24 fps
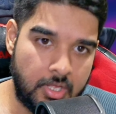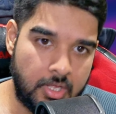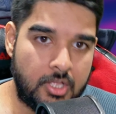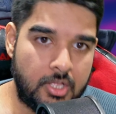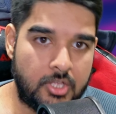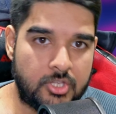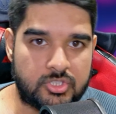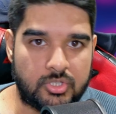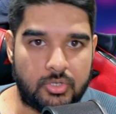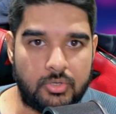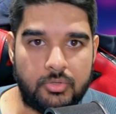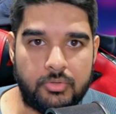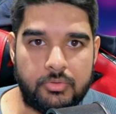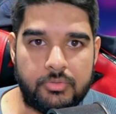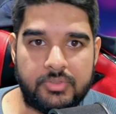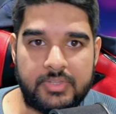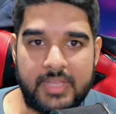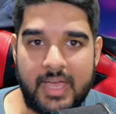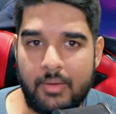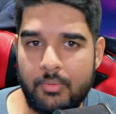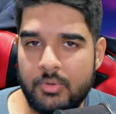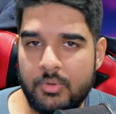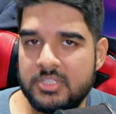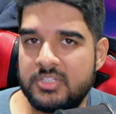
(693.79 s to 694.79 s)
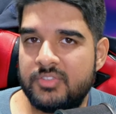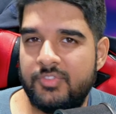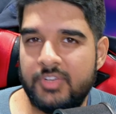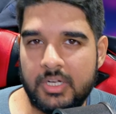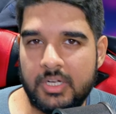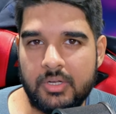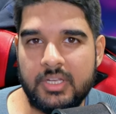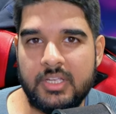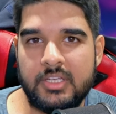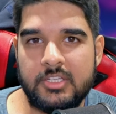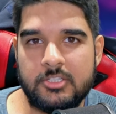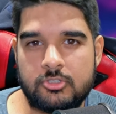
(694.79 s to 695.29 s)
So that was
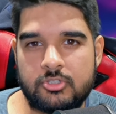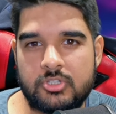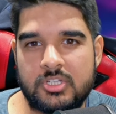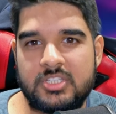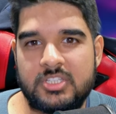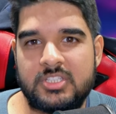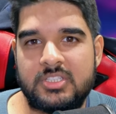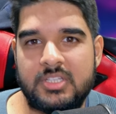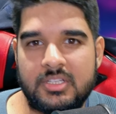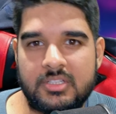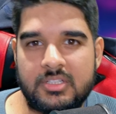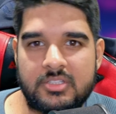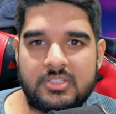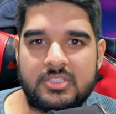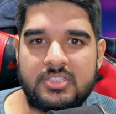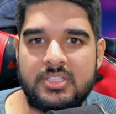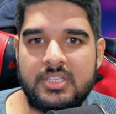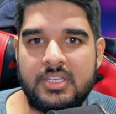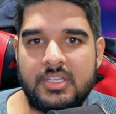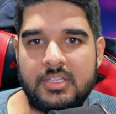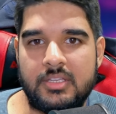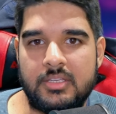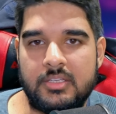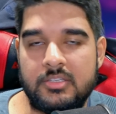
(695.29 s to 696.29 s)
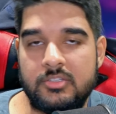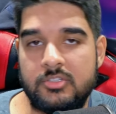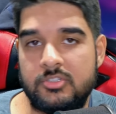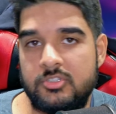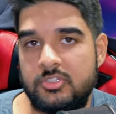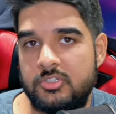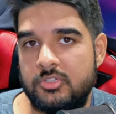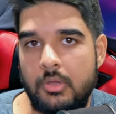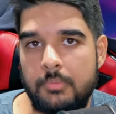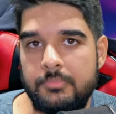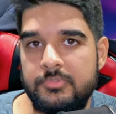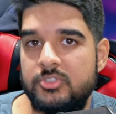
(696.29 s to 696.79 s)
very interesting to see and
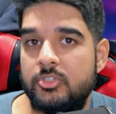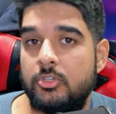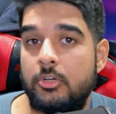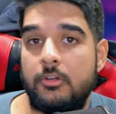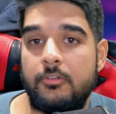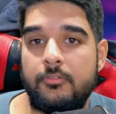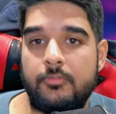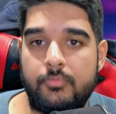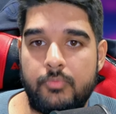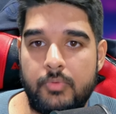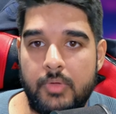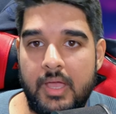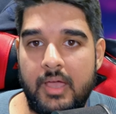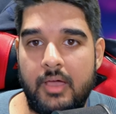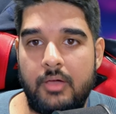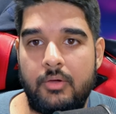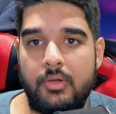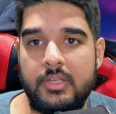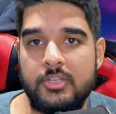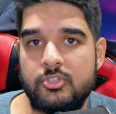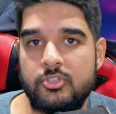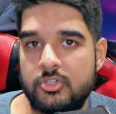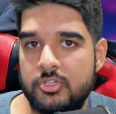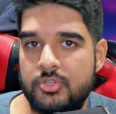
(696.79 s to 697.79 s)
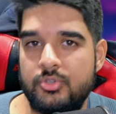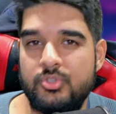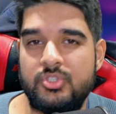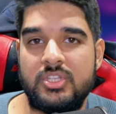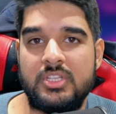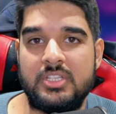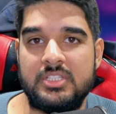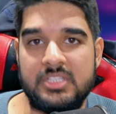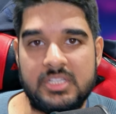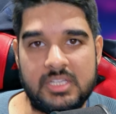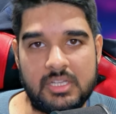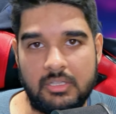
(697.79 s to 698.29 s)
to observe how
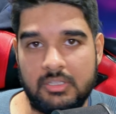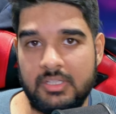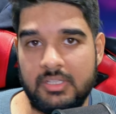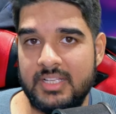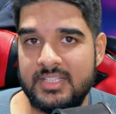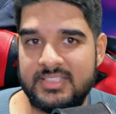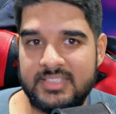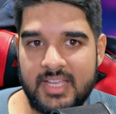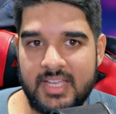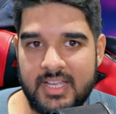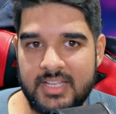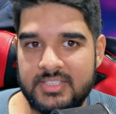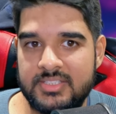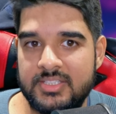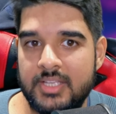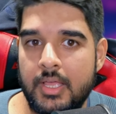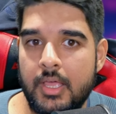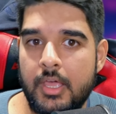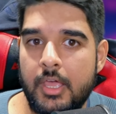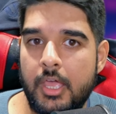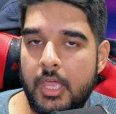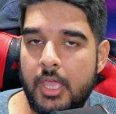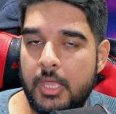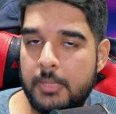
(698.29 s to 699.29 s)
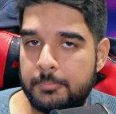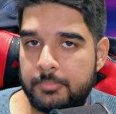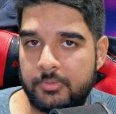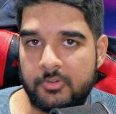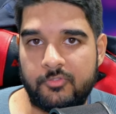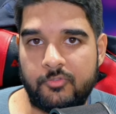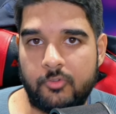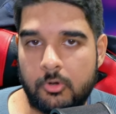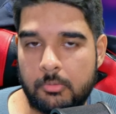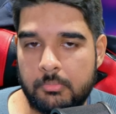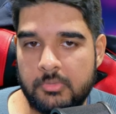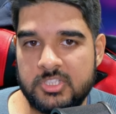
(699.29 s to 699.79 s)
introducing D L S S in
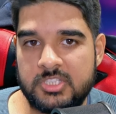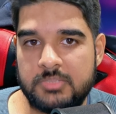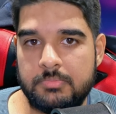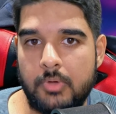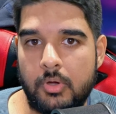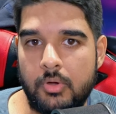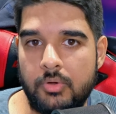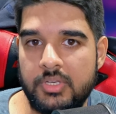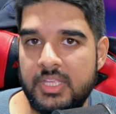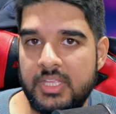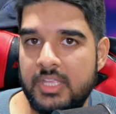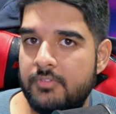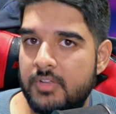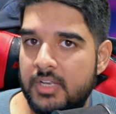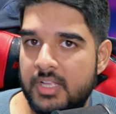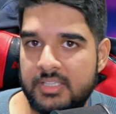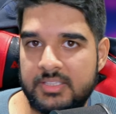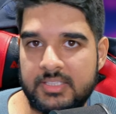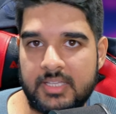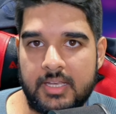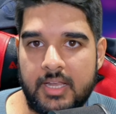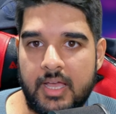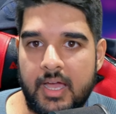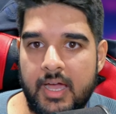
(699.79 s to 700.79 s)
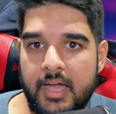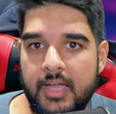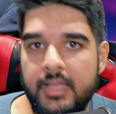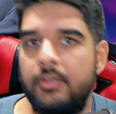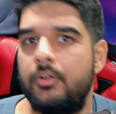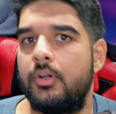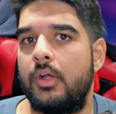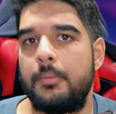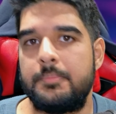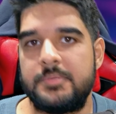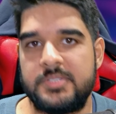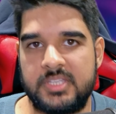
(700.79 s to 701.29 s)
performance mode, even at that higher
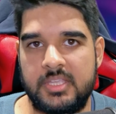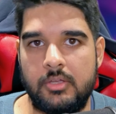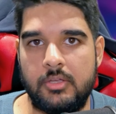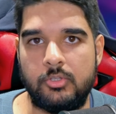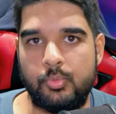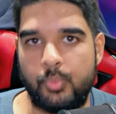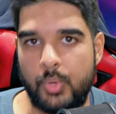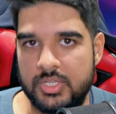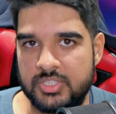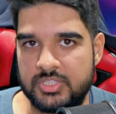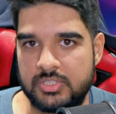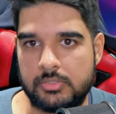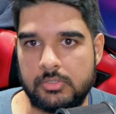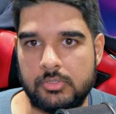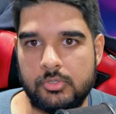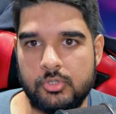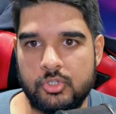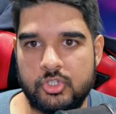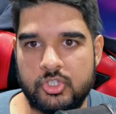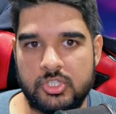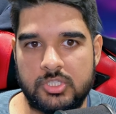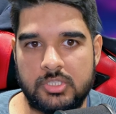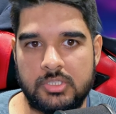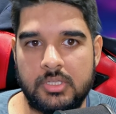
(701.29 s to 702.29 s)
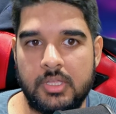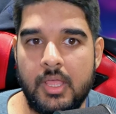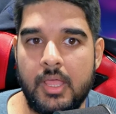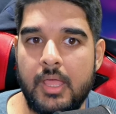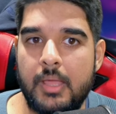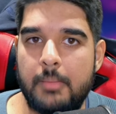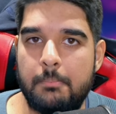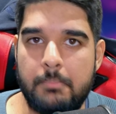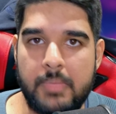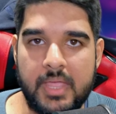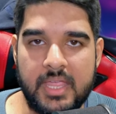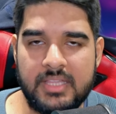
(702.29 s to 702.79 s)
upscaled resolution,
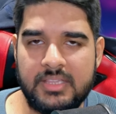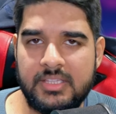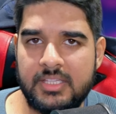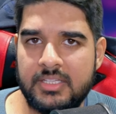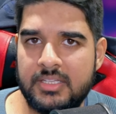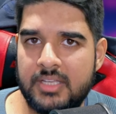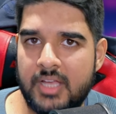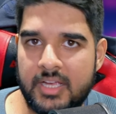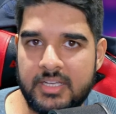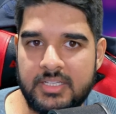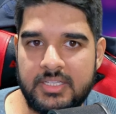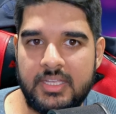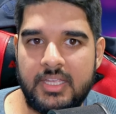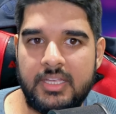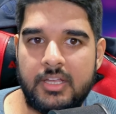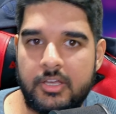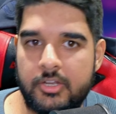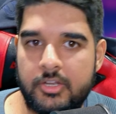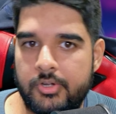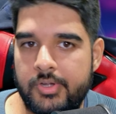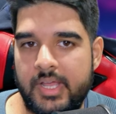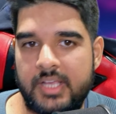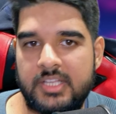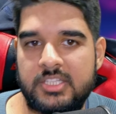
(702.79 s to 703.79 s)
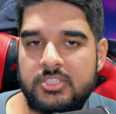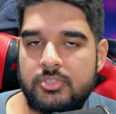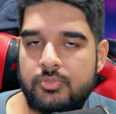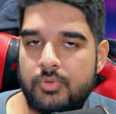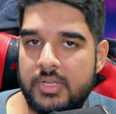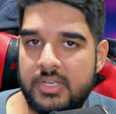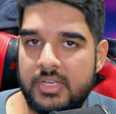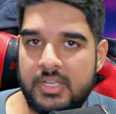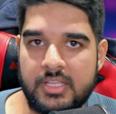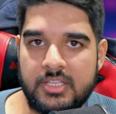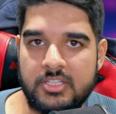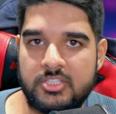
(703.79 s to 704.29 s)
made the ninety-eight hundred X
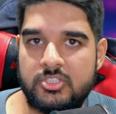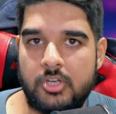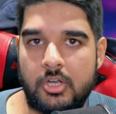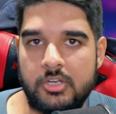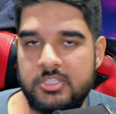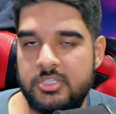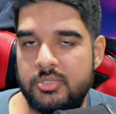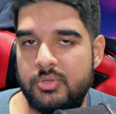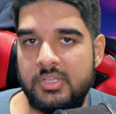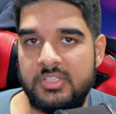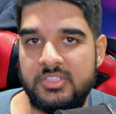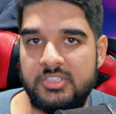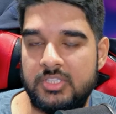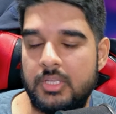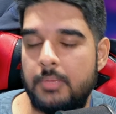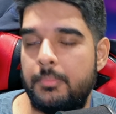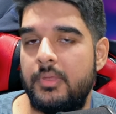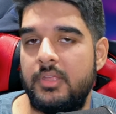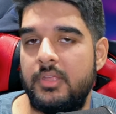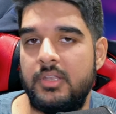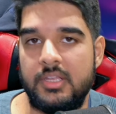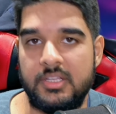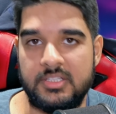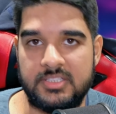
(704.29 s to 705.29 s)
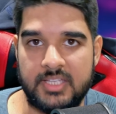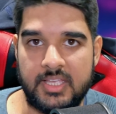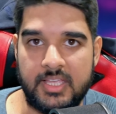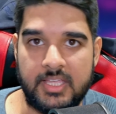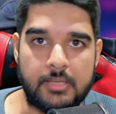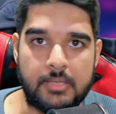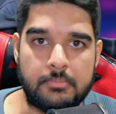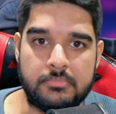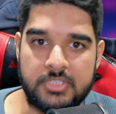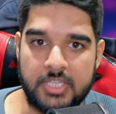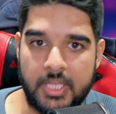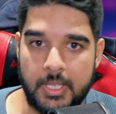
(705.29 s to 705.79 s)
three D start to exhibit its A
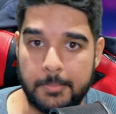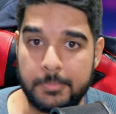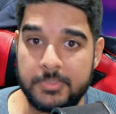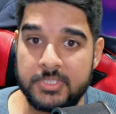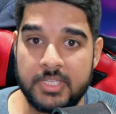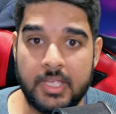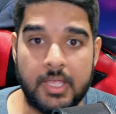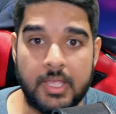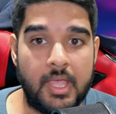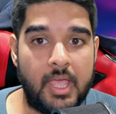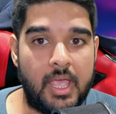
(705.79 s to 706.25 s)
M dips.